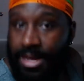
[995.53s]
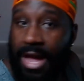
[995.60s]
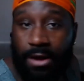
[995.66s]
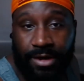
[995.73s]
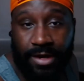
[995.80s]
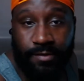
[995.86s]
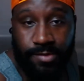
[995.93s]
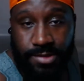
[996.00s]
I'll
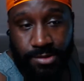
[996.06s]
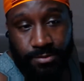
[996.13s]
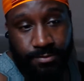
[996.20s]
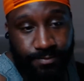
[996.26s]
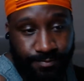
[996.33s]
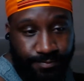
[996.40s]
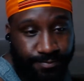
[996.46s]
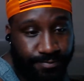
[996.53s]
give it to them.
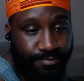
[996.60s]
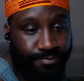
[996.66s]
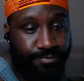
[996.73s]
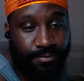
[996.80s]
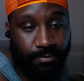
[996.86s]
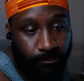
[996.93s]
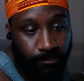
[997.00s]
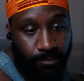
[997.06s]

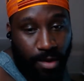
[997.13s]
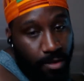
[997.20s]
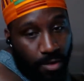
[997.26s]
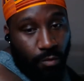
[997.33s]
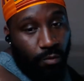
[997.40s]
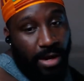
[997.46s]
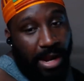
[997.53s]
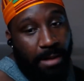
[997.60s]

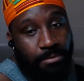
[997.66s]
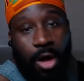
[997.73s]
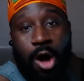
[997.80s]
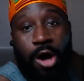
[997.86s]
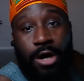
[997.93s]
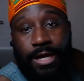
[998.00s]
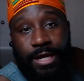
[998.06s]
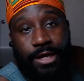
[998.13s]
When I'm
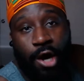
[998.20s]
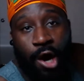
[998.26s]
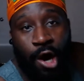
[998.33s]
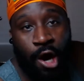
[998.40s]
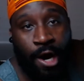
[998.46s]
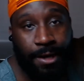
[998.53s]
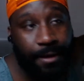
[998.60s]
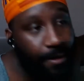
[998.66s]
long and
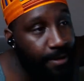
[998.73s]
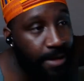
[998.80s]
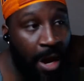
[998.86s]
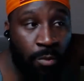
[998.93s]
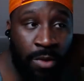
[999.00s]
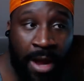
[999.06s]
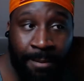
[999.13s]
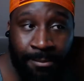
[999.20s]
gone,
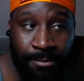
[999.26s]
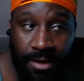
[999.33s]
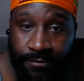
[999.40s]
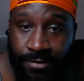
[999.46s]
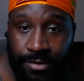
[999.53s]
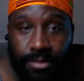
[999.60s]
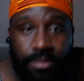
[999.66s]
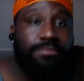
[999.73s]
not when I'm
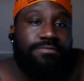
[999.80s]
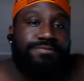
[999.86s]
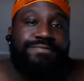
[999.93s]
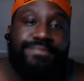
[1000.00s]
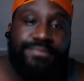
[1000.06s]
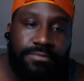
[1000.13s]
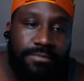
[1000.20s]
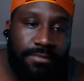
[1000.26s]
living.
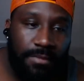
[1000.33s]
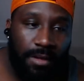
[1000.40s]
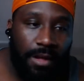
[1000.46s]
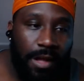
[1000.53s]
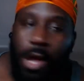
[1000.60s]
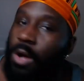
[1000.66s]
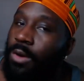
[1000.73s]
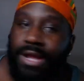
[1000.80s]

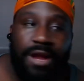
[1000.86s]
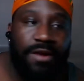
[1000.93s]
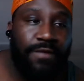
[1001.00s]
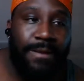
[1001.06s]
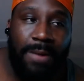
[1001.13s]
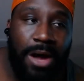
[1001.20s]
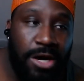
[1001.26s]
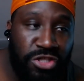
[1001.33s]
I don't care if
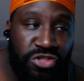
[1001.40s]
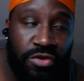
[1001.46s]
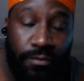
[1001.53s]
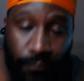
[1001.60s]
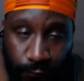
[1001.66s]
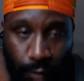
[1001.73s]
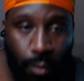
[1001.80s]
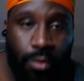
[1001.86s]
I'm
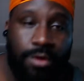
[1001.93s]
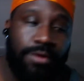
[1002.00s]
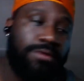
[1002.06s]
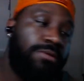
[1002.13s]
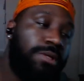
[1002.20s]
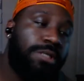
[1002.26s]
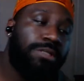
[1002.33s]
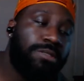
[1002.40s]
104.
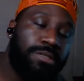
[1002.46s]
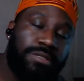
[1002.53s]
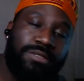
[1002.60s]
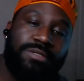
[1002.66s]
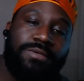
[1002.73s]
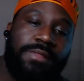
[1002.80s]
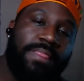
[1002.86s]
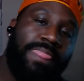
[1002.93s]

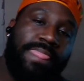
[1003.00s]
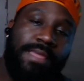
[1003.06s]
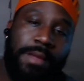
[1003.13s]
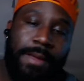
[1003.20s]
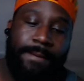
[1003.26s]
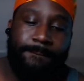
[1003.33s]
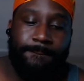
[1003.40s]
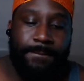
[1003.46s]

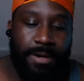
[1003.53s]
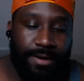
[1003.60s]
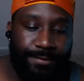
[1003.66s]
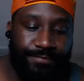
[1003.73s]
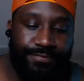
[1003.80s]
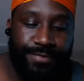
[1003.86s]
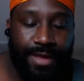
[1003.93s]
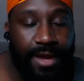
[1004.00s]
But
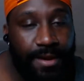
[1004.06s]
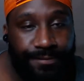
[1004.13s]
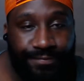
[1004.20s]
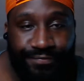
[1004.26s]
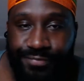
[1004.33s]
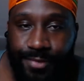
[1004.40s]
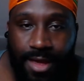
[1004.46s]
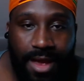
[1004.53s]
yeah,
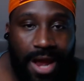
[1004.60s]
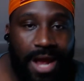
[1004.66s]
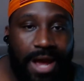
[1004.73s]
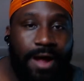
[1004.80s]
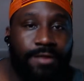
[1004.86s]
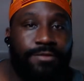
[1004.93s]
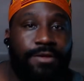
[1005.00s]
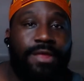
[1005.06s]

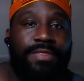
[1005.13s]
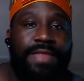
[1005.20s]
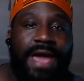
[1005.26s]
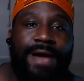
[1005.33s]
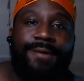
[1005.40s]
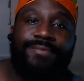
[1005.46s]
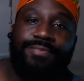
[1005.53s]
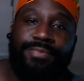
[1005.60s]
other than
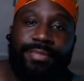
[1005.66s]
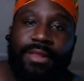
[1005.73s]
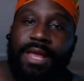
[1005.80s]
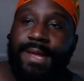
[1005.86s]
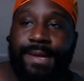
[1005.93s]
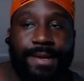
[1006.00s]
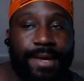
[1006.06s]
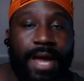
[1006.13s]
that,
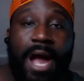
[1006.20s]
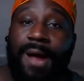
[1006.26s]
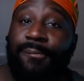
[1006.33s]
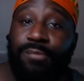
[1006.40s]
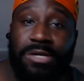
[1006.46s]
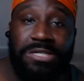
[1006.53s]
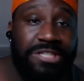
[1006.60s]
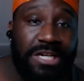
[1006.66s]
hey, I
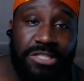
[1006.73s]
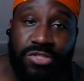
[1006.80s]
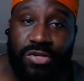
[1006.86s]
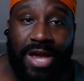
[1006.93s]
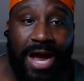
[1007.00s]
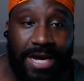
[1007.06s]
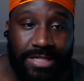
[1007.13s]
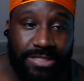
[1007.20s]
appreciate you
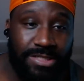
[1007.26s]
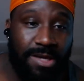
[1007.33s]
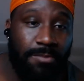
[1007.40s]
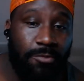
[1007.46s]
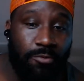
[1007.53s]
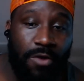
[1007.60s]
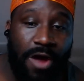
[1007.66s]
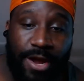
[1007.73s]
guys coming
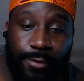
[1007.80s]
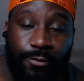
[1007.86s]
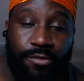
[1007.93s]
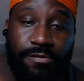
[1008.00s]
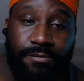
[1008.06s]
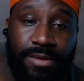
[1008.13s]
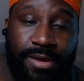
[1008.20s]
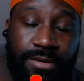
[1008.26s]
rocking
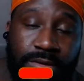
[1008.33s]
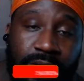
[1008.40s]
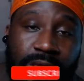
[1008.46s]
with me.